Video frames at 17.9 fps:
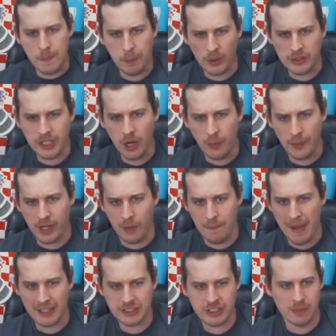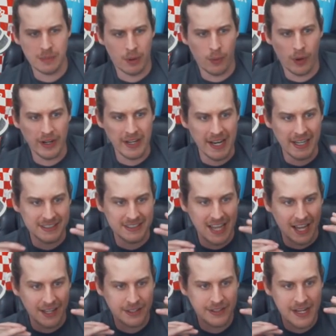All right, boys, here we go. Match number one.
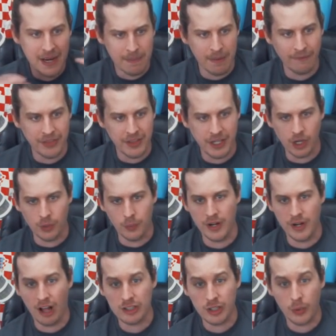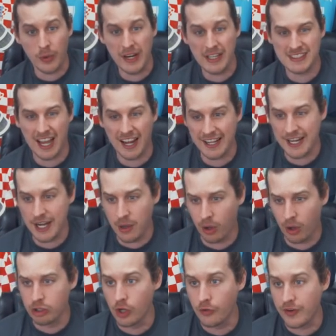He's got Team of the Year Ronaldo. He's got
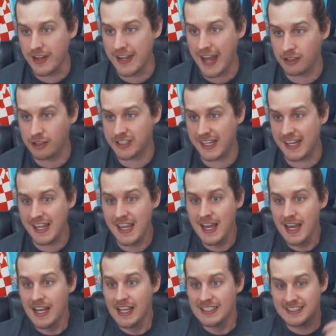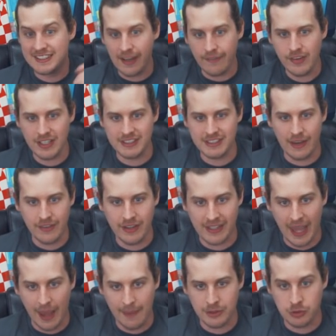Hero Lewandowski.
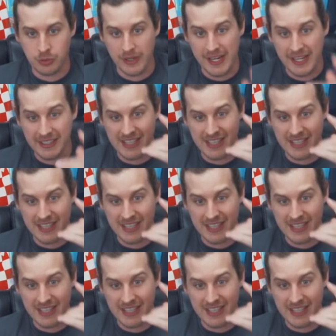77 chemistry.